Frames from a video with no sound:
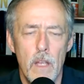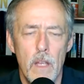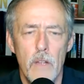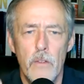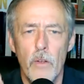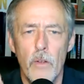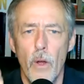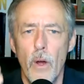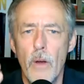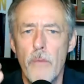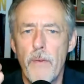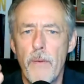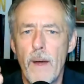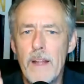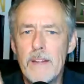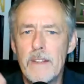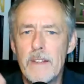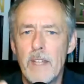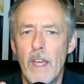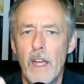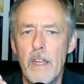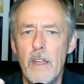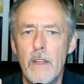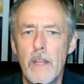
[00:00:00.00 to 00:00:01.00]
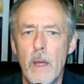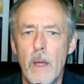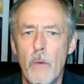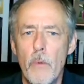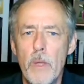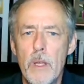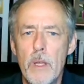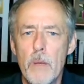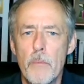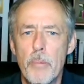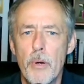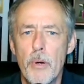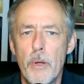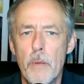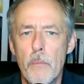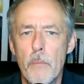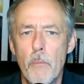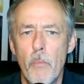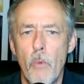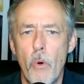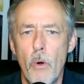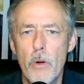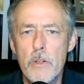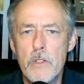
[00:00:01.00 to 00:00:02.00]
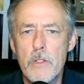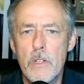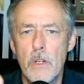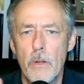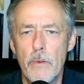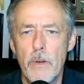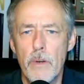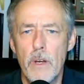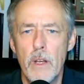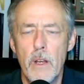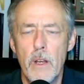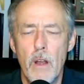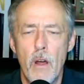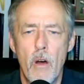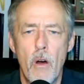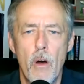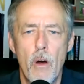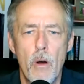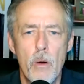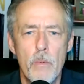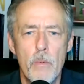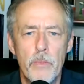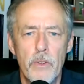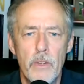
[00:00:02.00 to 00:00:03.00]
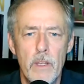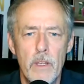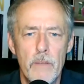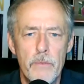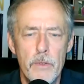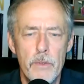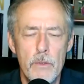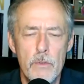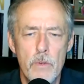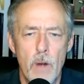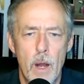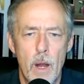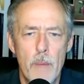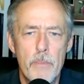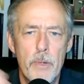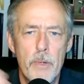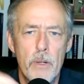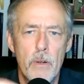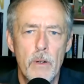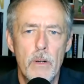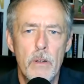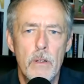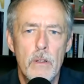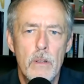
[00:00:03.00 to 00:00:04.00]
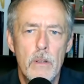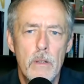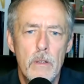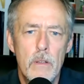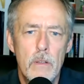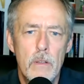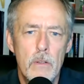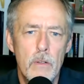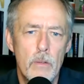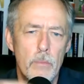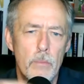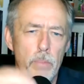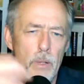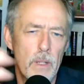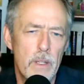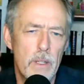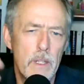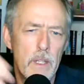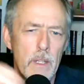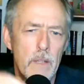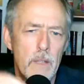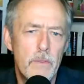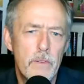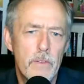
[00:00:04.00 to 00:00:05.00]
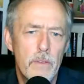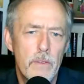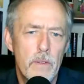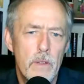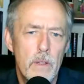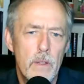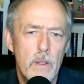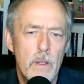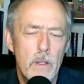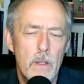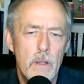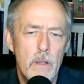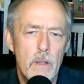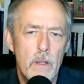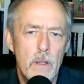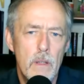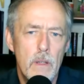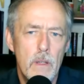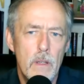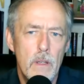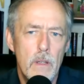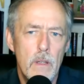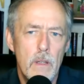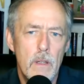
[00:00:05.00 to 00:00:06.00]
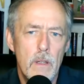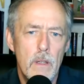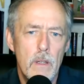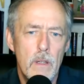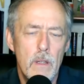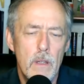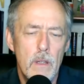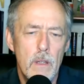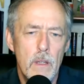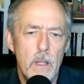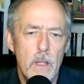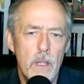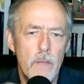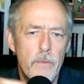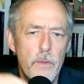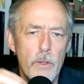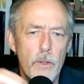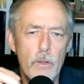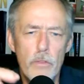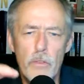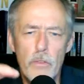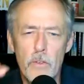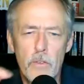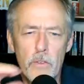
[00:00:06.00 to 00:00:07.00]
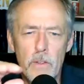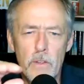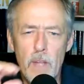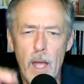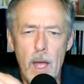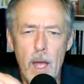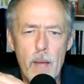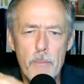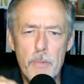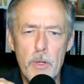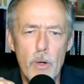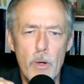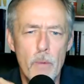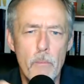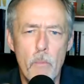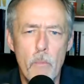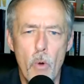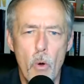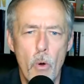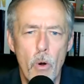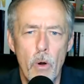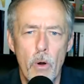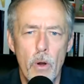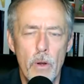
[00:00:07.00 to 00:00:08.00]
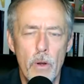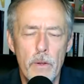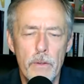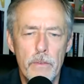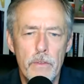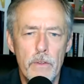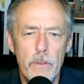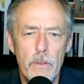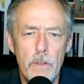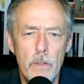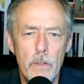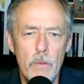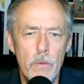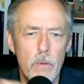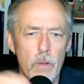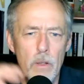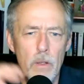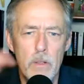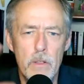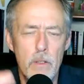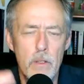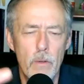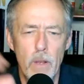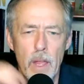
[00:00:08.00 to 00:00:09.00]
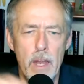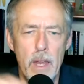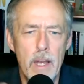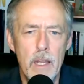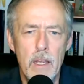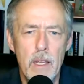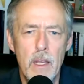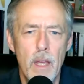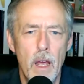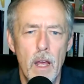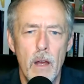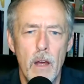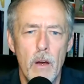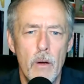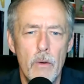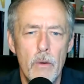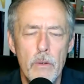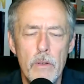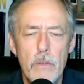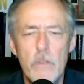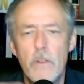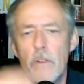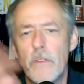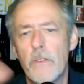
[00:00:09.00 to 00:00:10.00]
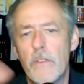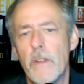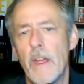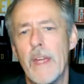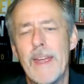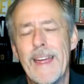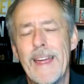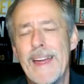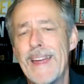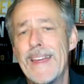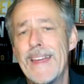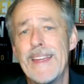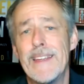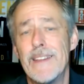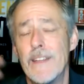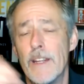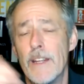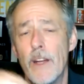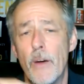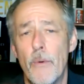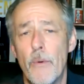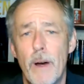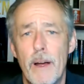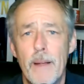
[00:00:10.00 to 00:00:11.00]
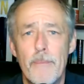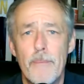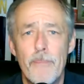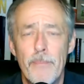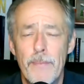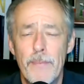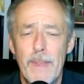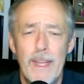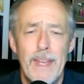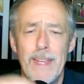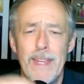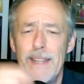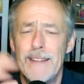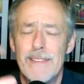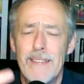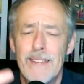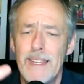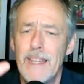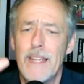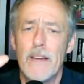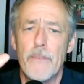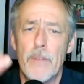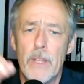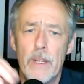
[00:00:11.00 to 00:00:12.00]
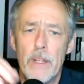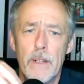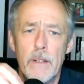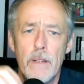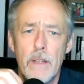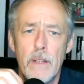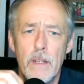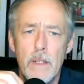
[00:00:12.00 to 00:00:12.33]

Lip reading: So if I tell you that we can put more children in homes if you drop your beliefs, if you stop your morals, you let it go, you just say, hey, you know what? Hey, think of it.